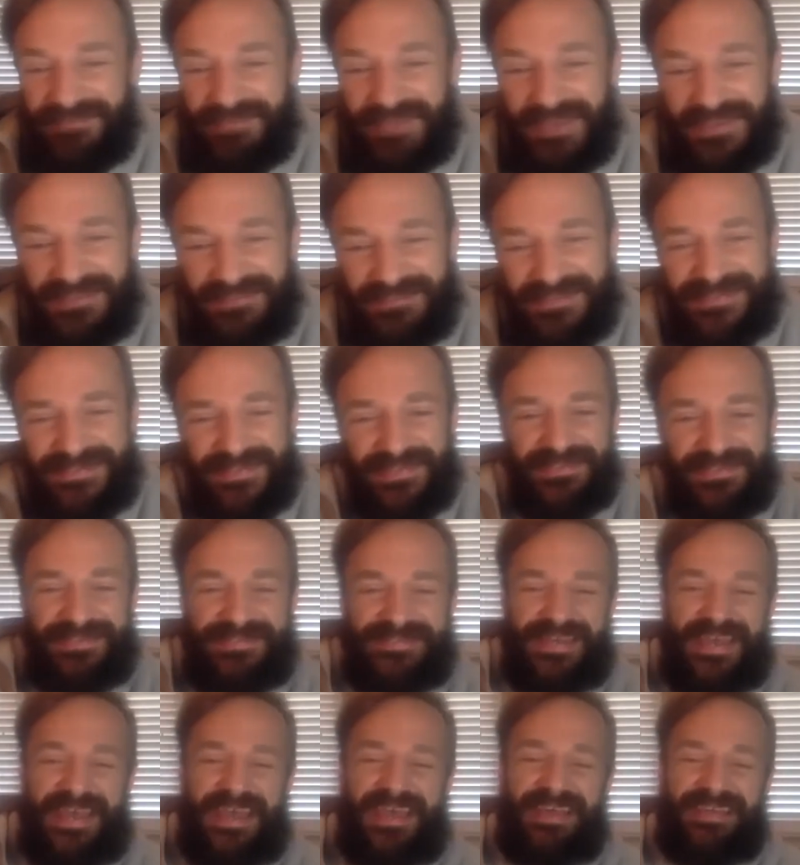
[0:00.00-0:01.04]
makes me so
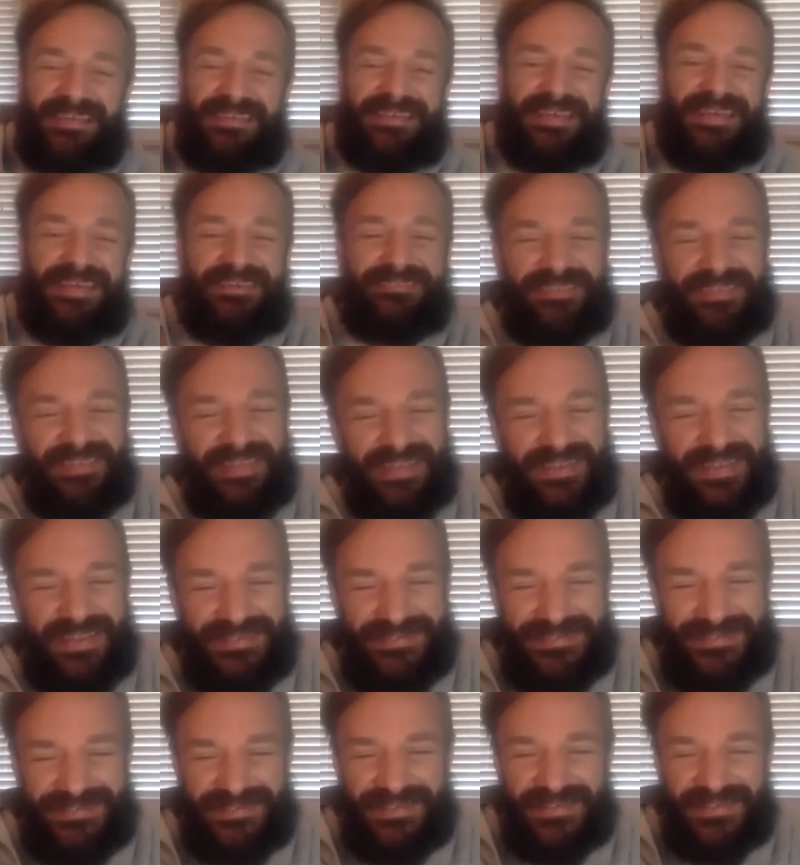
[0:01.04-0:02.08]
sad, Gavin. Yeah,
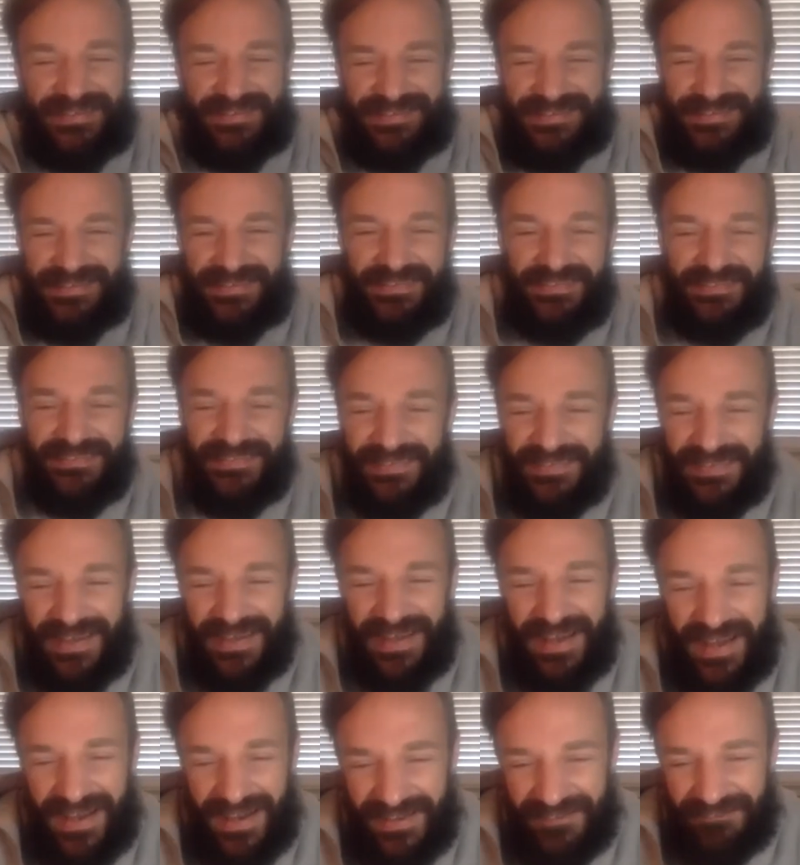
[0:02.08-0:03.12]
that sucks.
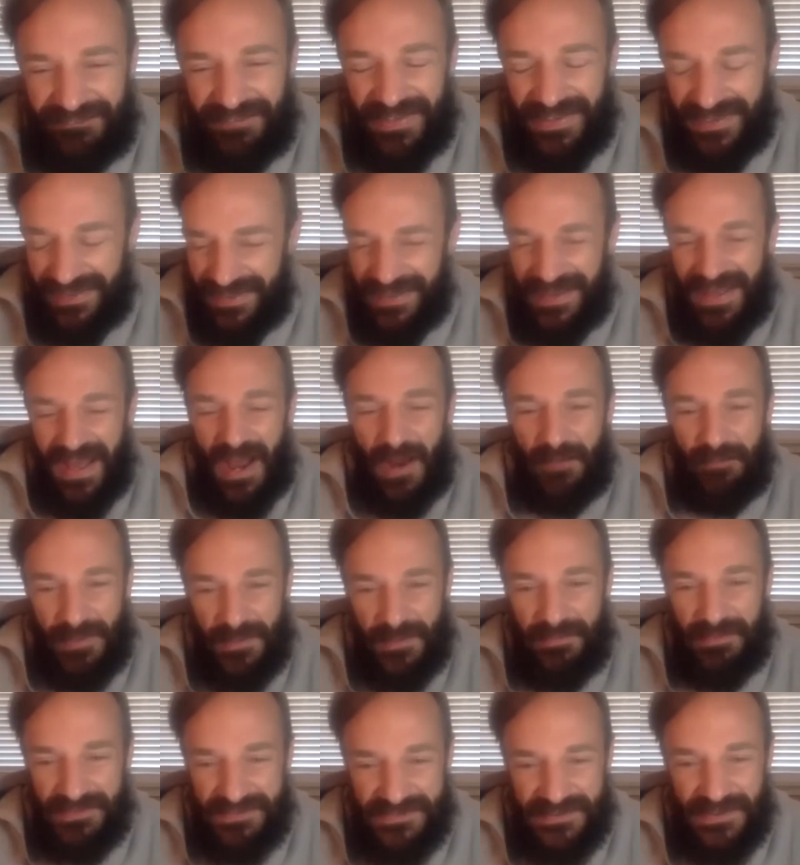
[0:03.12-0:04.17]
Are
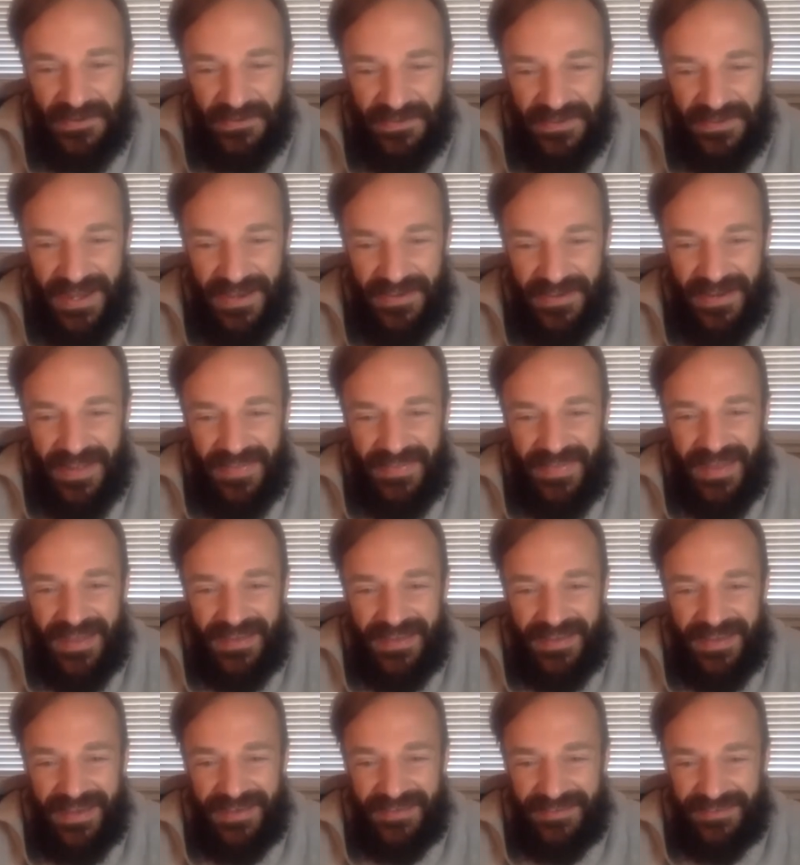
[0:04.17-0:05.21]
people slowing down on that
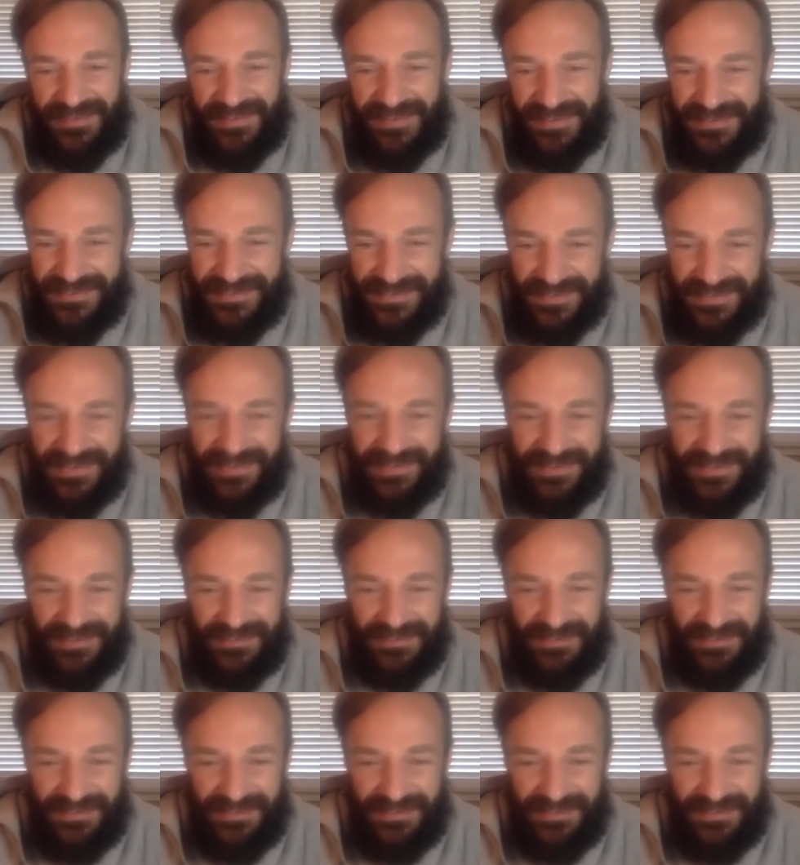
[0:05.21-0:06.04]
now, or it's like, all right,